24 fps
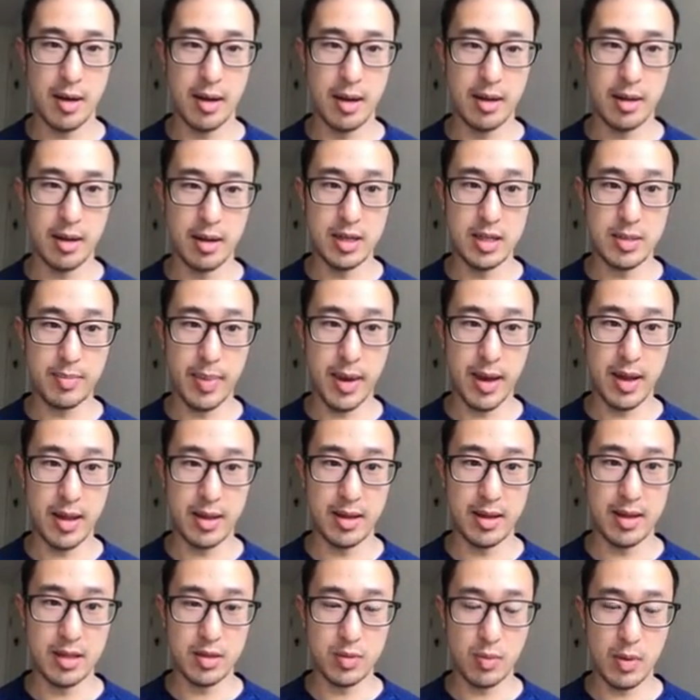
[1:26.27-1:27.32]
This
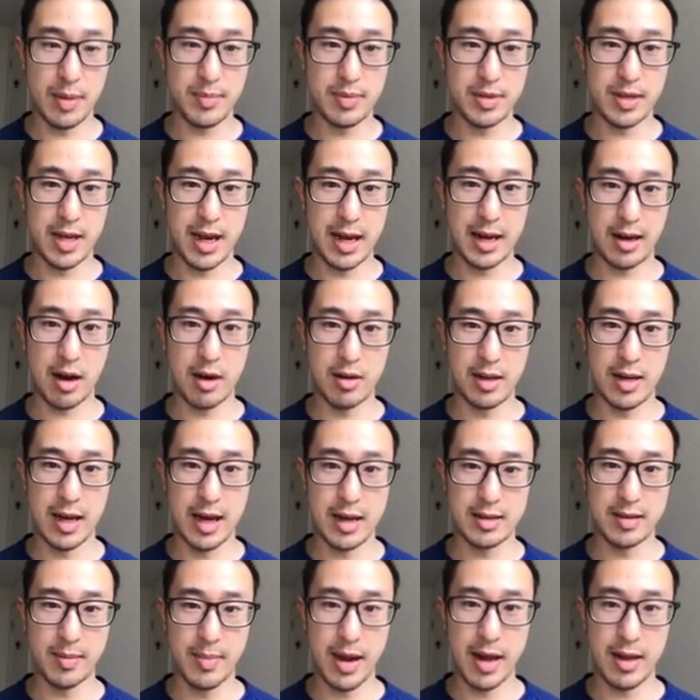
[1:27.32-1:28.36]
website currently
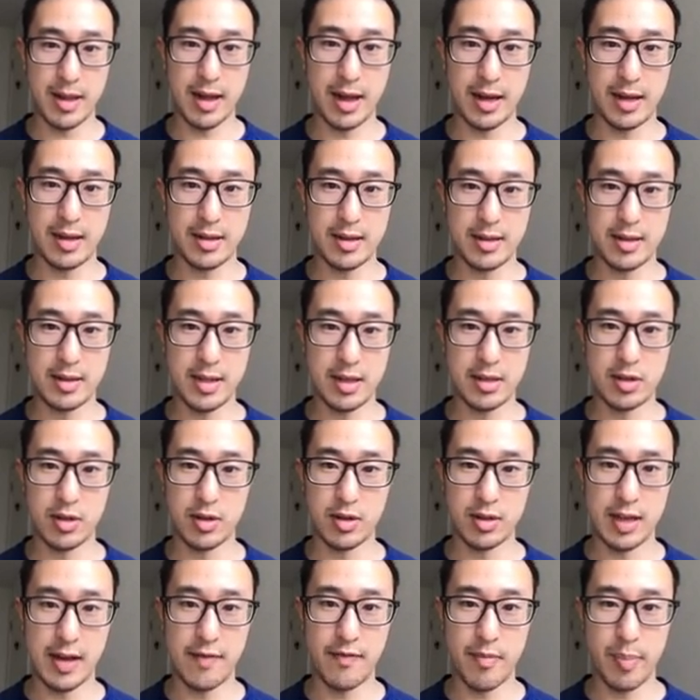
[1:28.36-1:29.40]
has about like 6 or
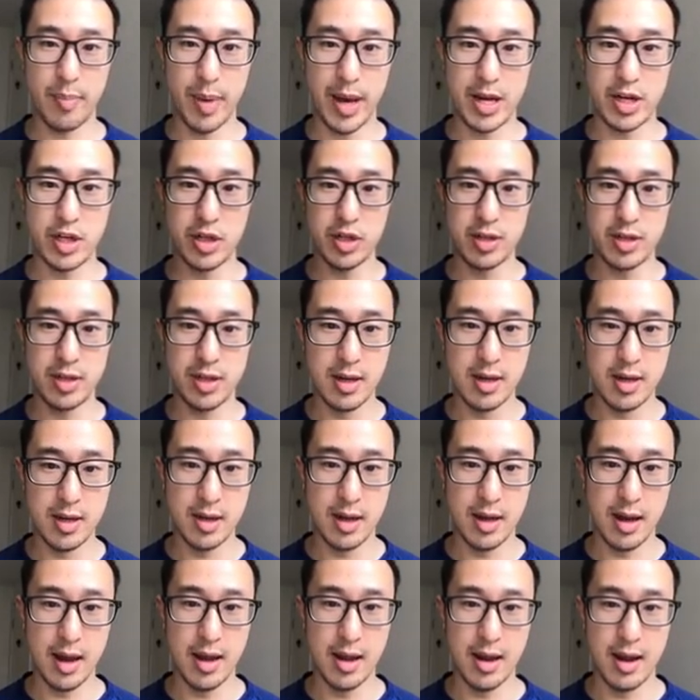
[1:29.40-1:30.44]
7 pages,
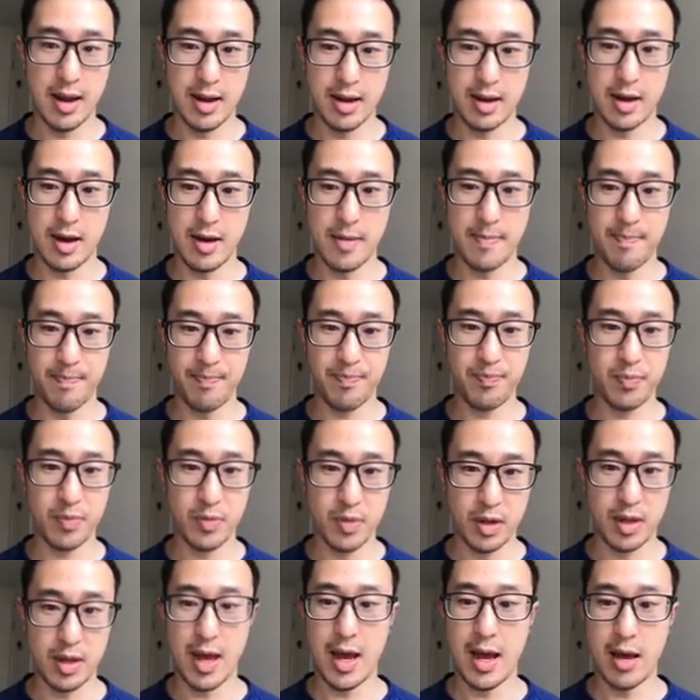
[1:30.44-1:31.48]
and
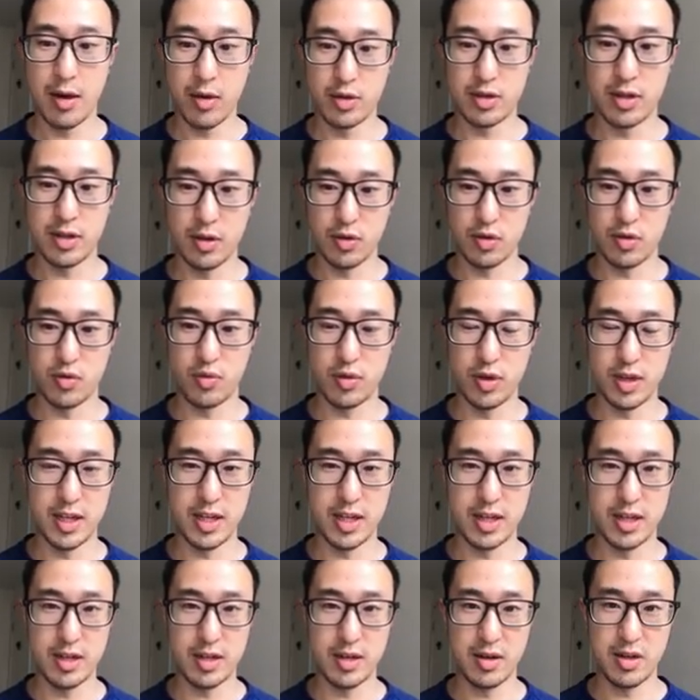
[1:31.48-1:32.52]
yeah, it was
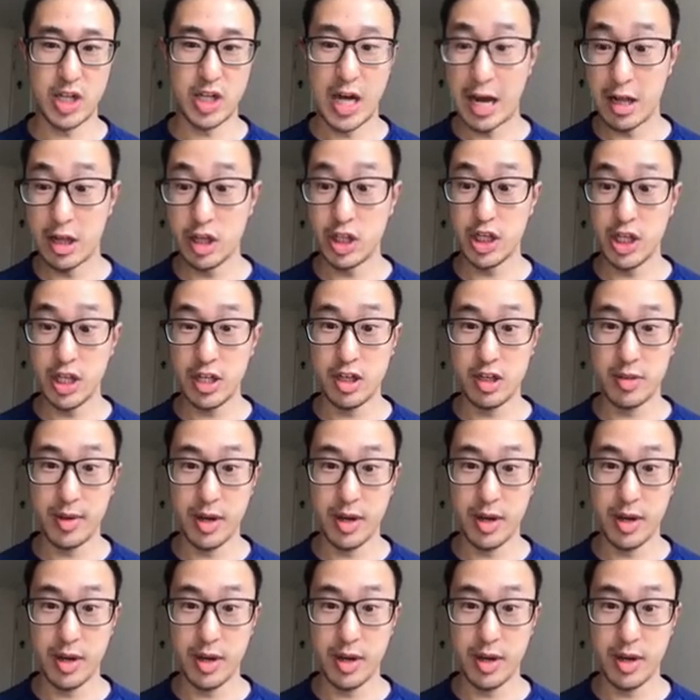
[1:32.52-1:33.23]
really challenging, to be